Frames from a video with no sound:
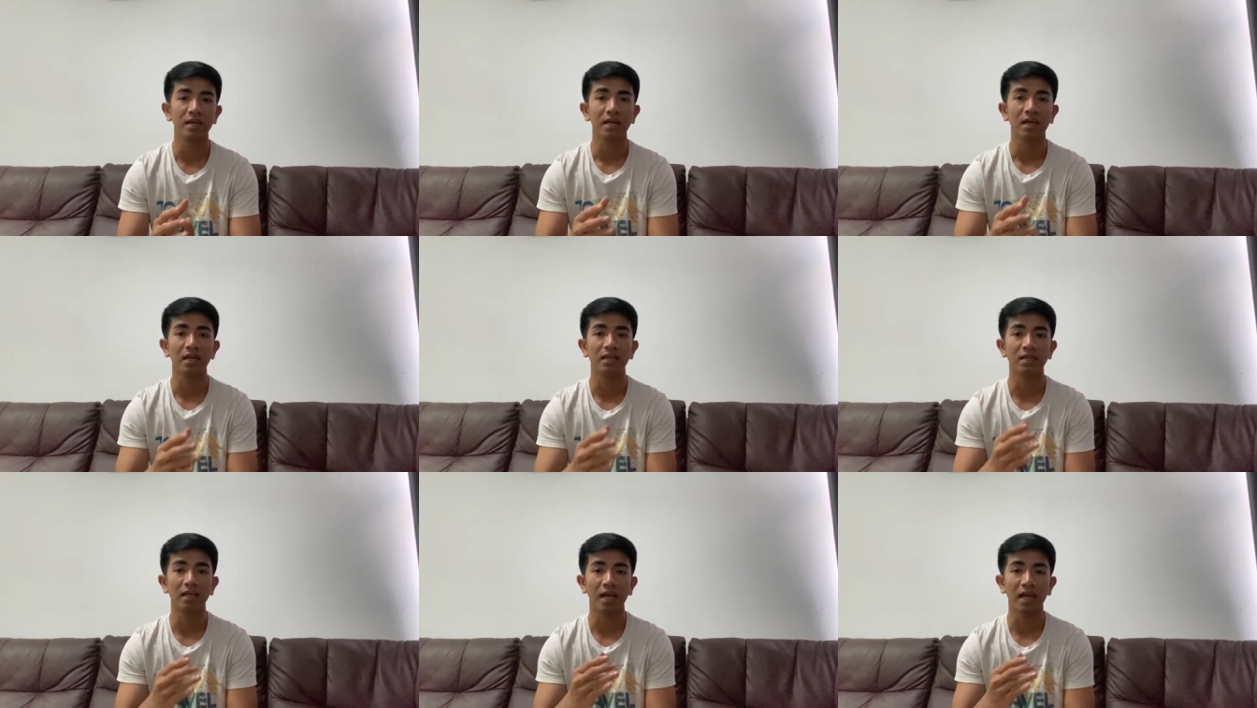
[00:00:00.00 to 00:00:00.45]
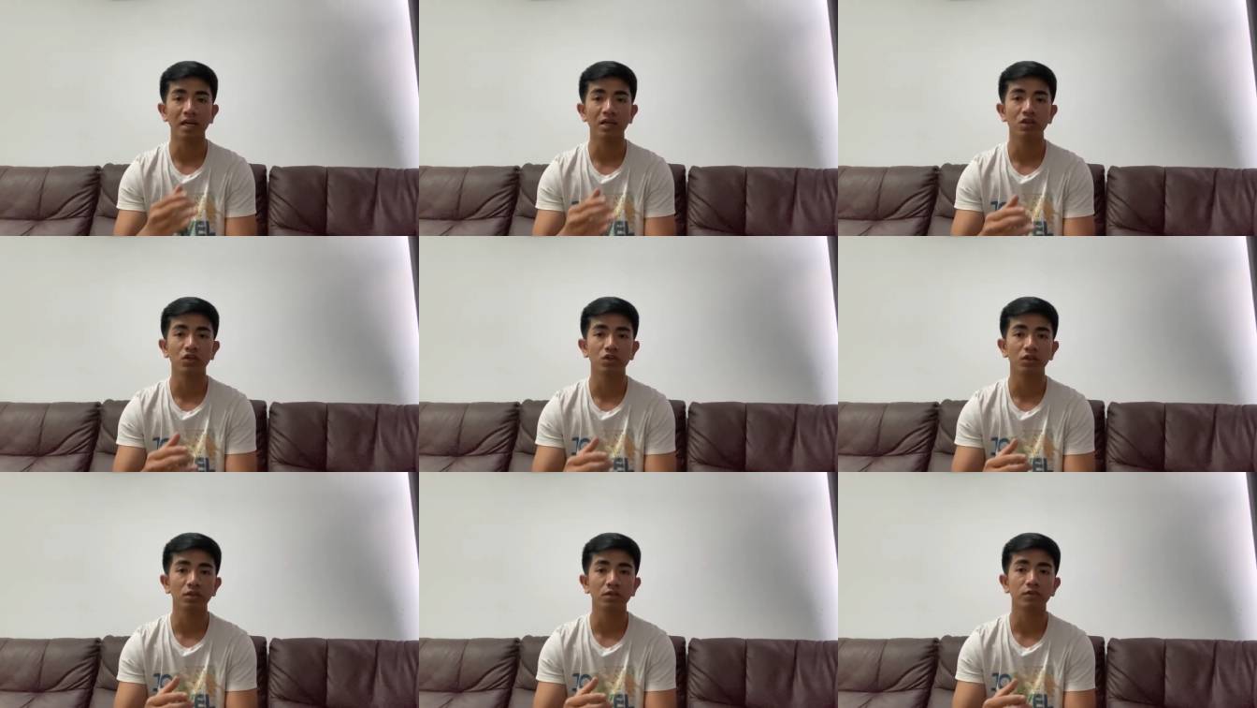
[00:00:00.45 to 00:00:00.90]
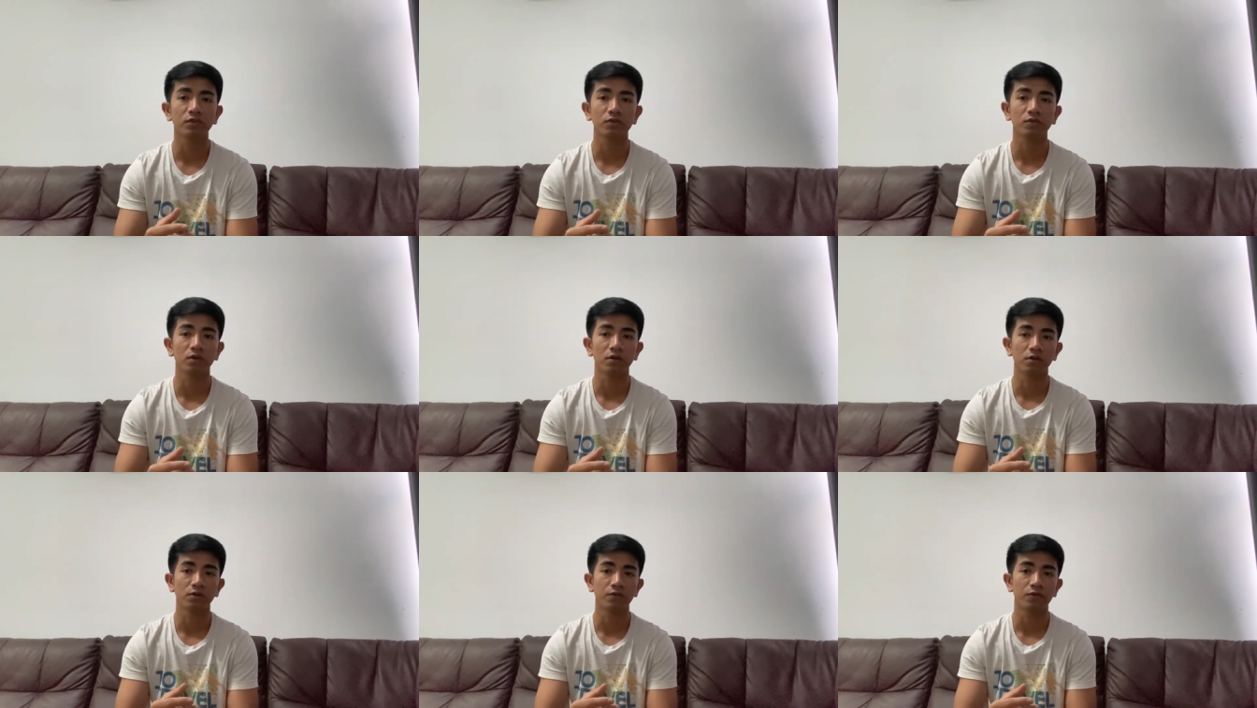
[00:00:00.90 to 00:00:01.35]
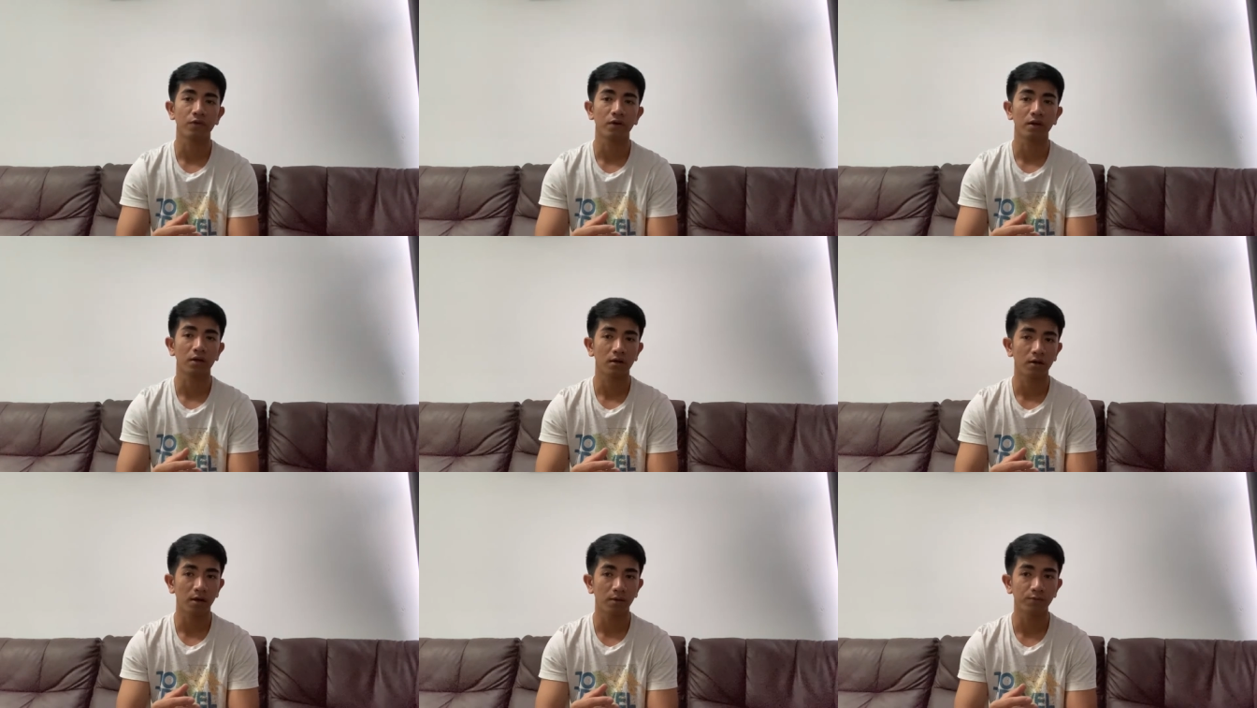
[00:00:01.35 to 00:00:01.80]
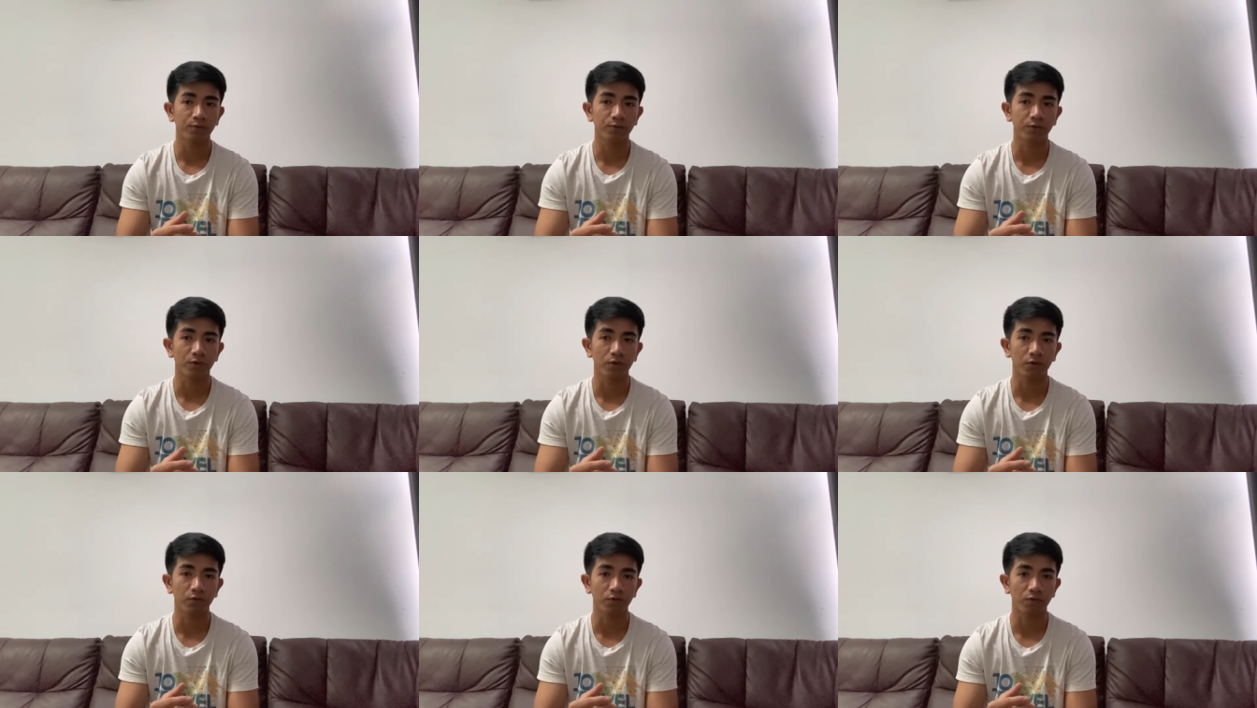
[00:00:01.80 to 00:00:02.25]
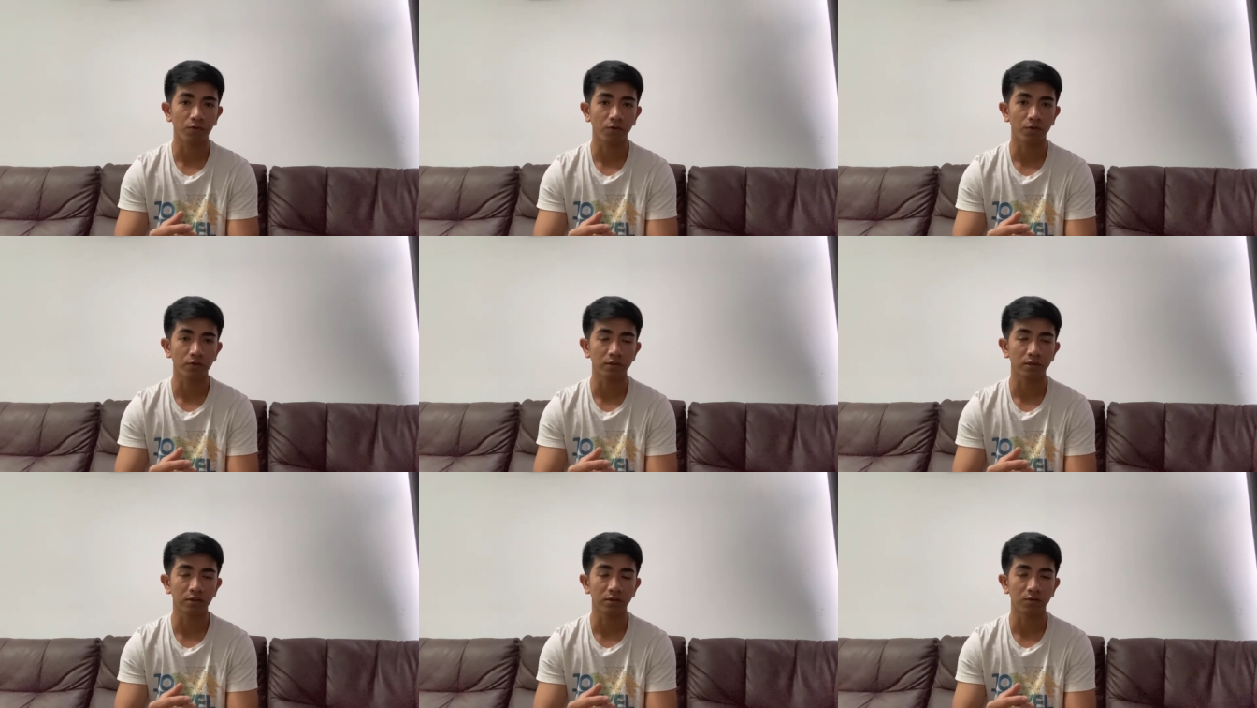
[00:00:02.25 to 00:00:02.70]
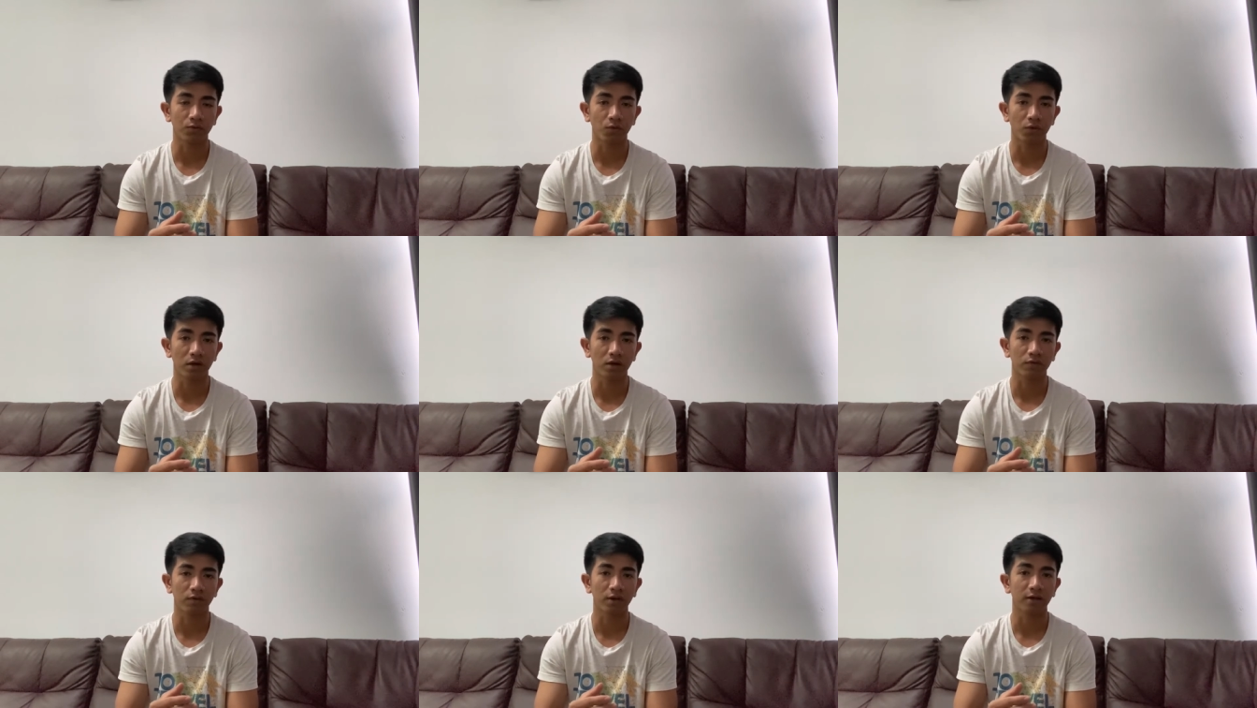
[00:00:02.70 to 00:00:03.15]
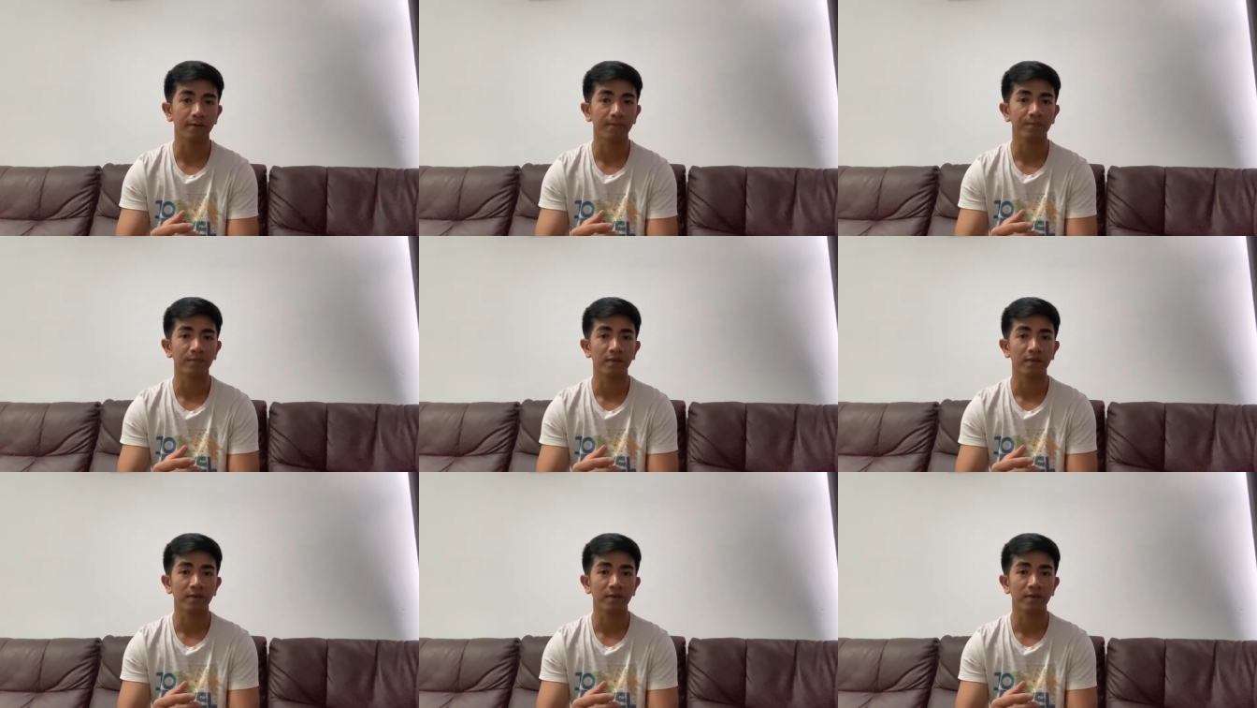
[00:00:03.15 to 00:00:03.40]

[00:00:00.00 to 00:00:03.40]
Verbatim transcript: in addition to offering comfort for the grieving.